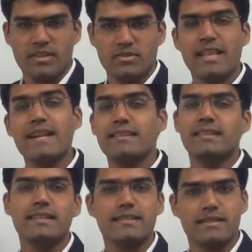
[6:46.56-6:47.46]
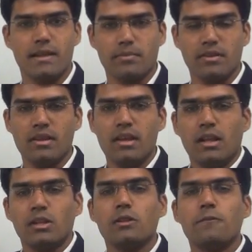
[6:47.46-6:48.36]
So that's the third step.
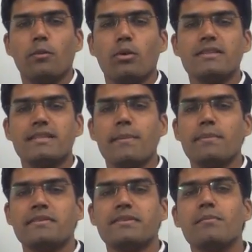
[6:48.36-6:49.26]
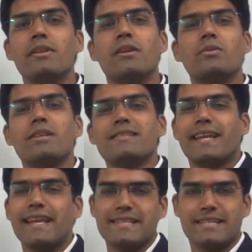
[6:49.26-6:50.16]
Now the fourth step is similar to the
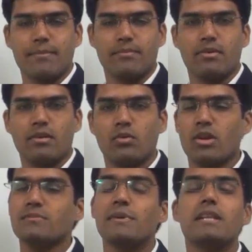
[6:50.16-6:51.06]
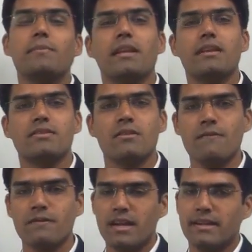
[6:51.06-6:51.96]
second step. Cross multiplication
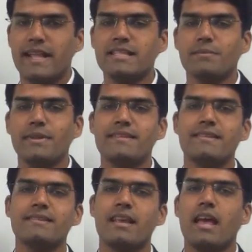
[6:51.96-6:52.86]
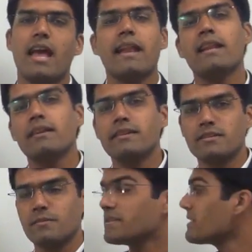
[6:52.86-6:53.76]
of tens places and
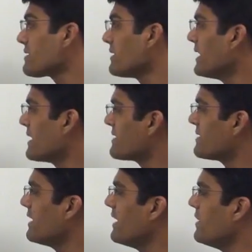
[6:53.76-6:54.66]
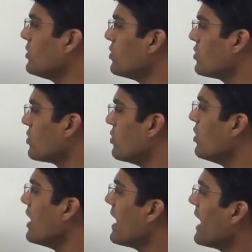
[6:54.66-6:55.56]
hundreds places. That is 3 into
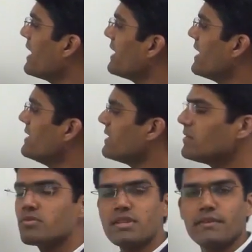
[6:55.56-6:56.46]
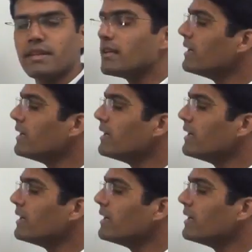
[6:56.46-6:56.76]
2 and 8 into 7.